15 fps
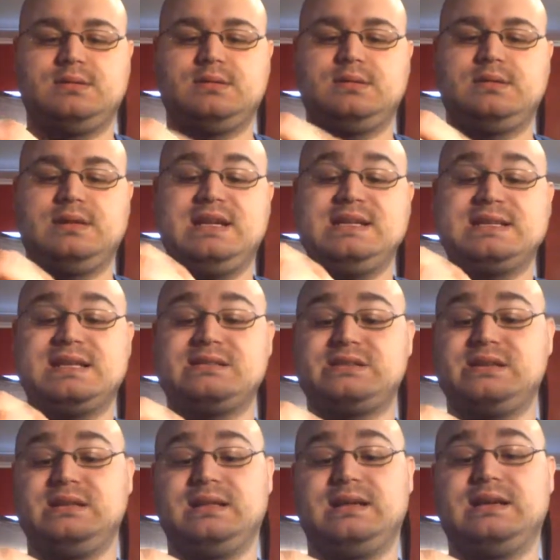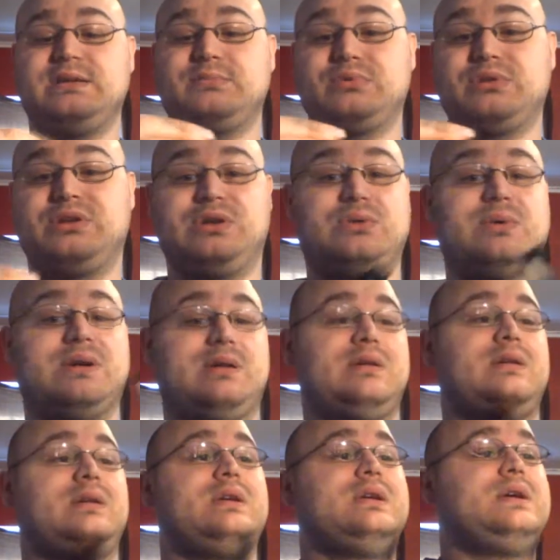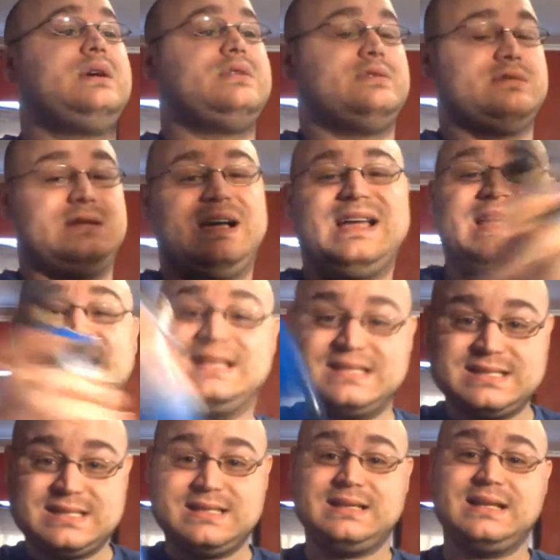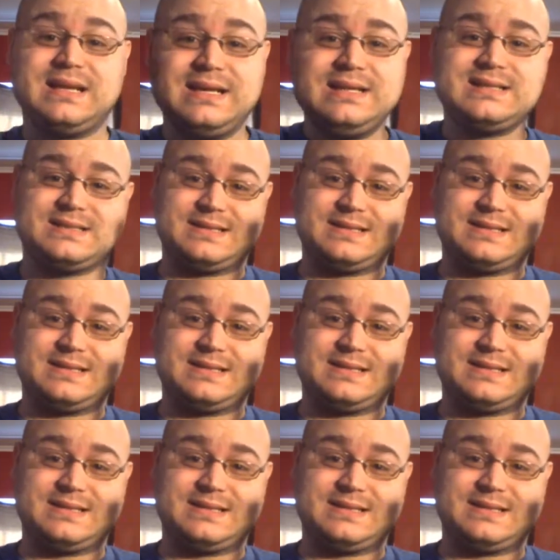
These actually light up pretty quick. They're not instant lights,